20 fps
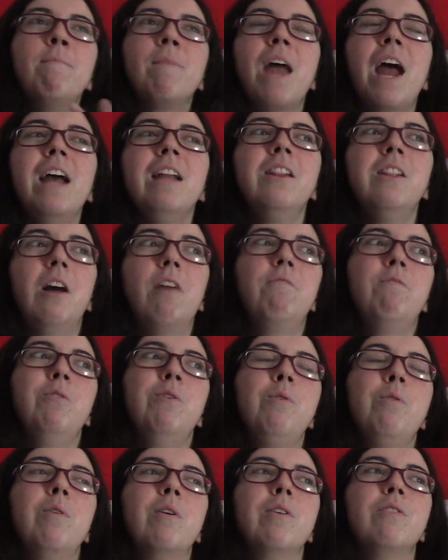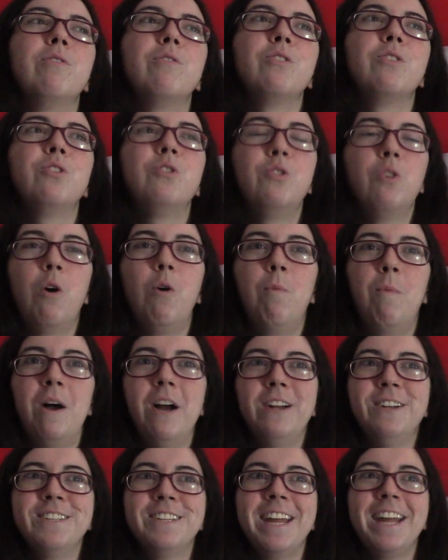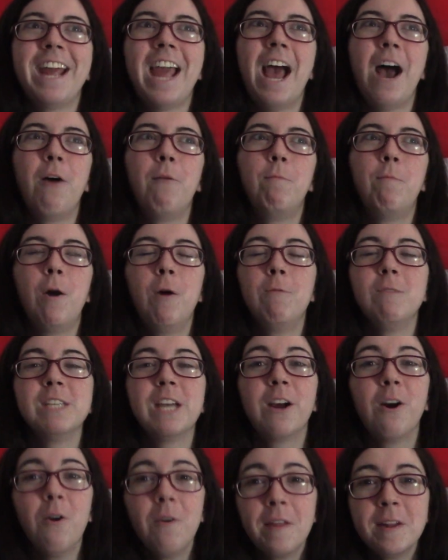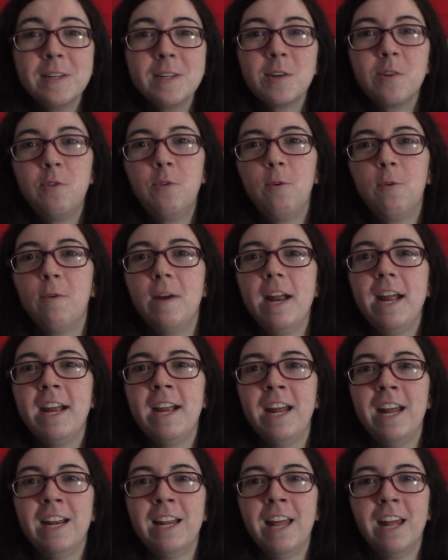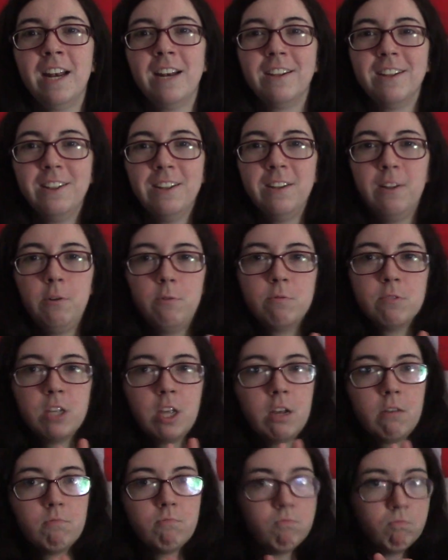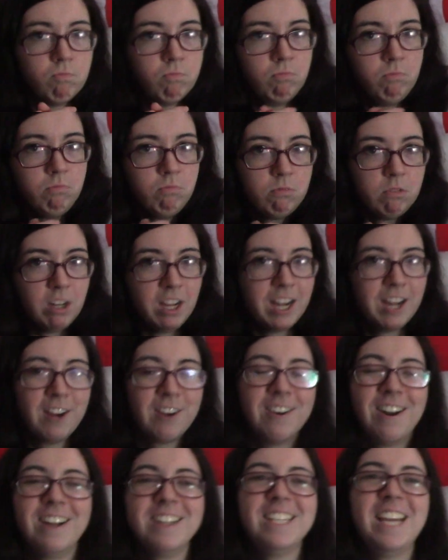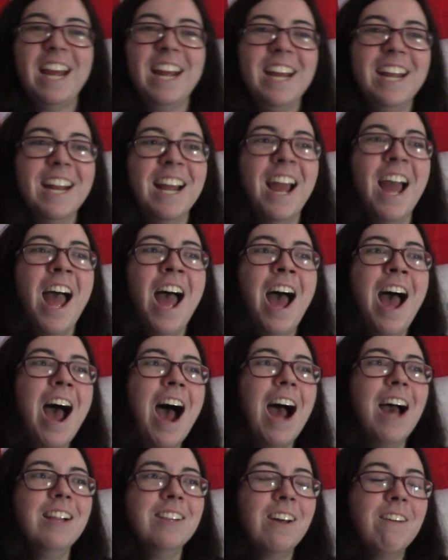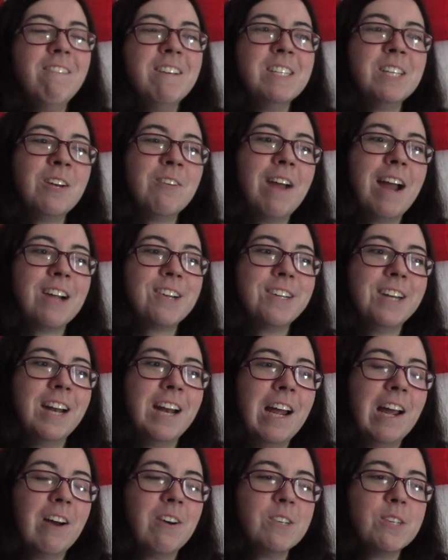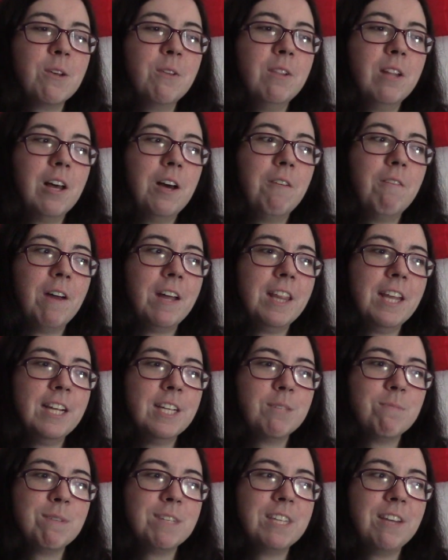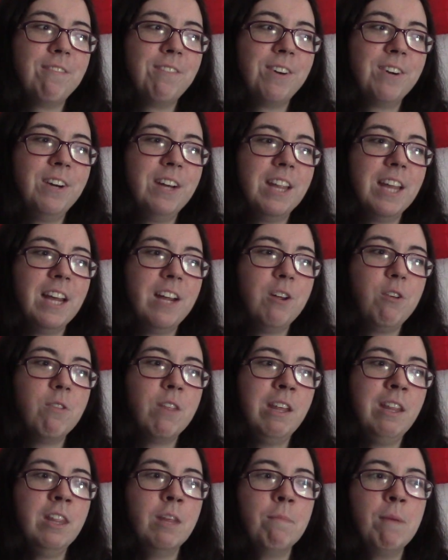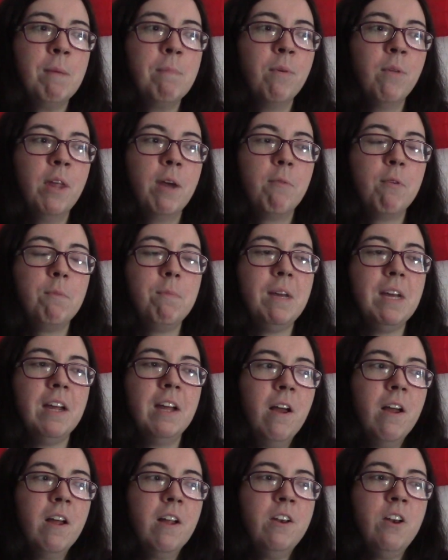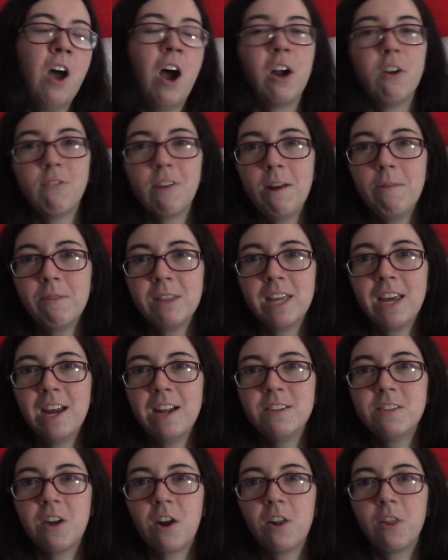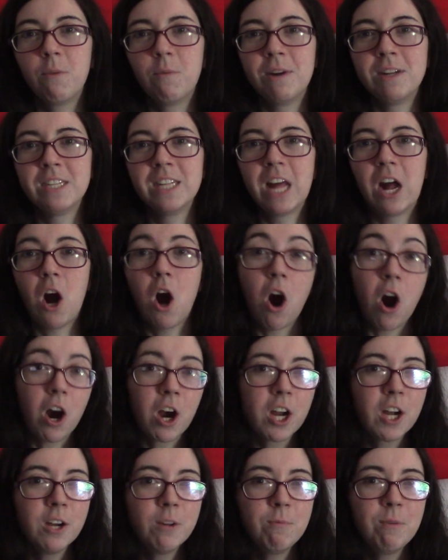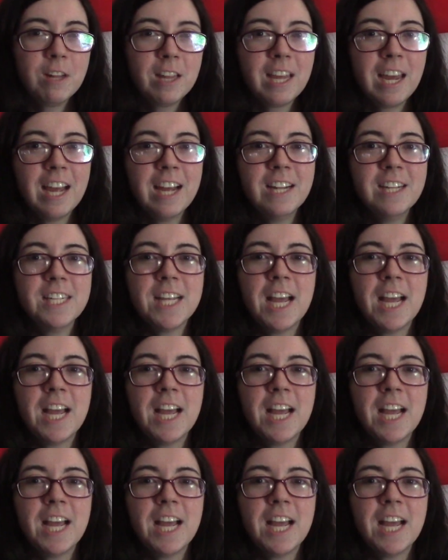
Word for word: I love Luc so much. Like how Beau was like, oh, that's a cool ring. And then Luc was like, mm, like you're not taking it. I love his interaction and I also love I think specifically that you think the people that would be not great with kids are the ones that are good with kids